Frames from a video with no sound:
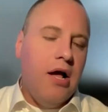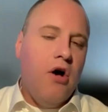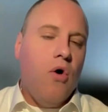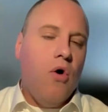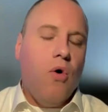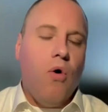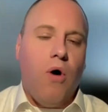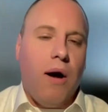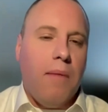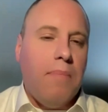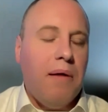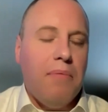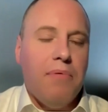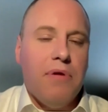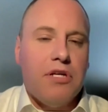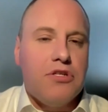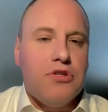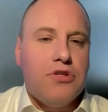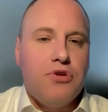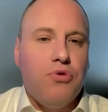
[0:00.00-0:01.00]
a
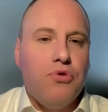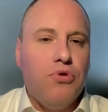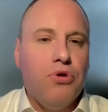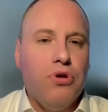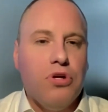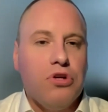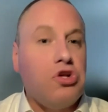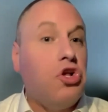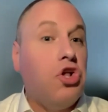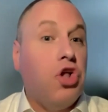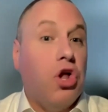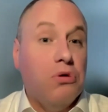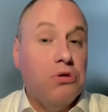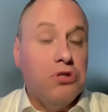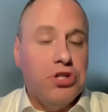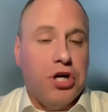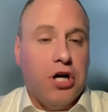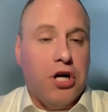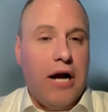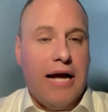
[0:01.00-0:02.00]
public school
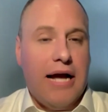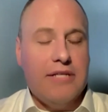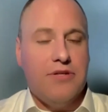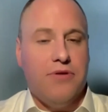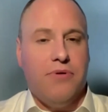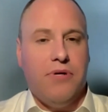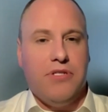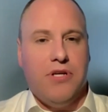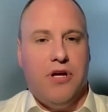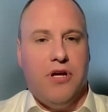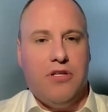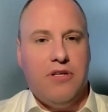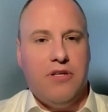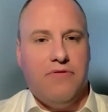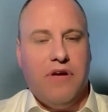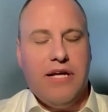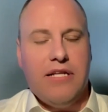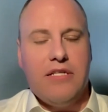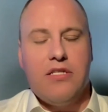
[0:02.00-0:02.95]
closure as a result of it.